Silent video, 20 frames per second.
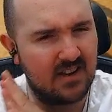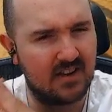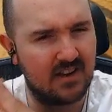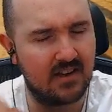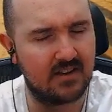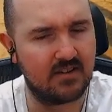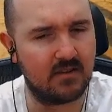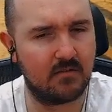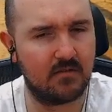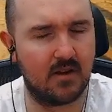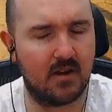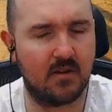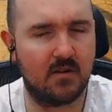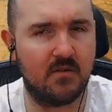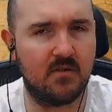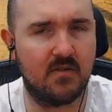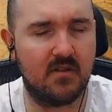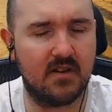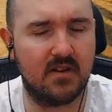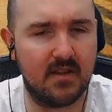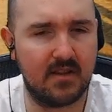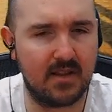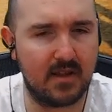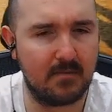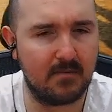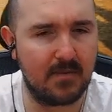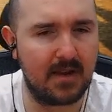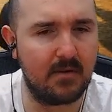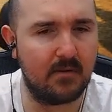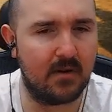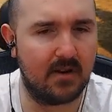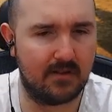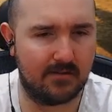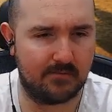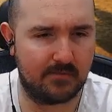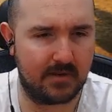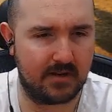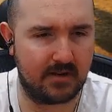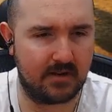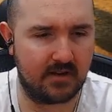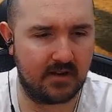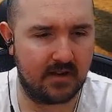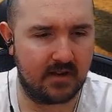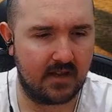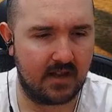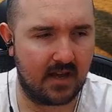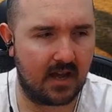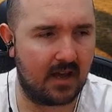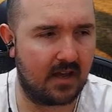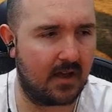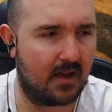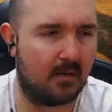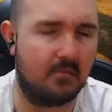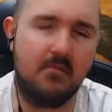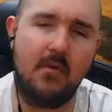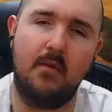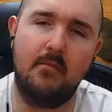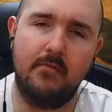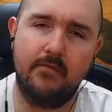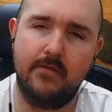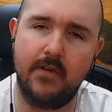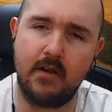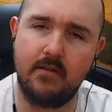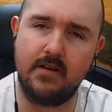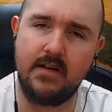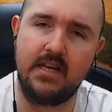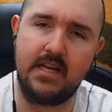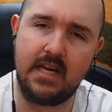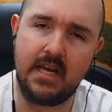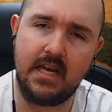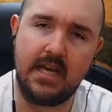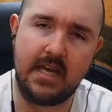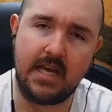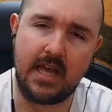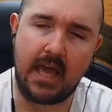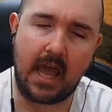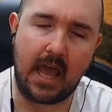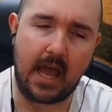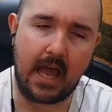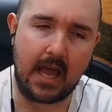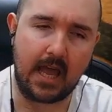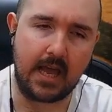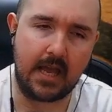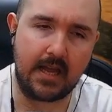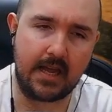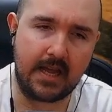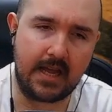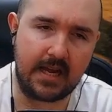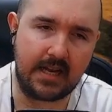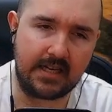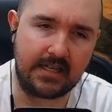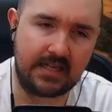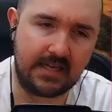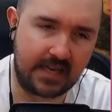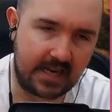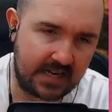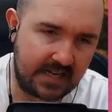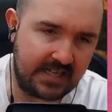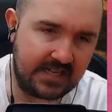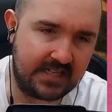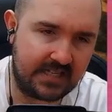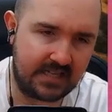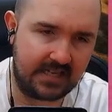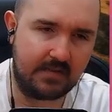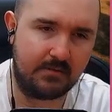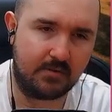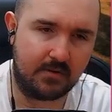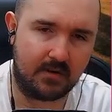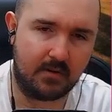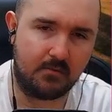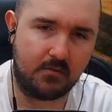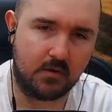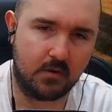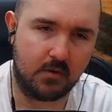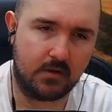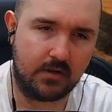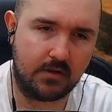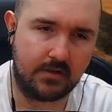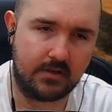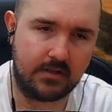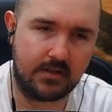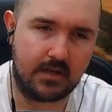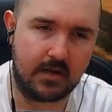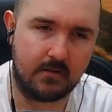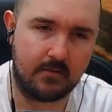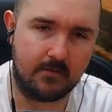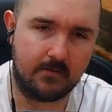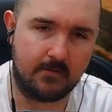I don't know. There, there may well have been. Uh, I'm, I'm very in deep when I'm talking Delta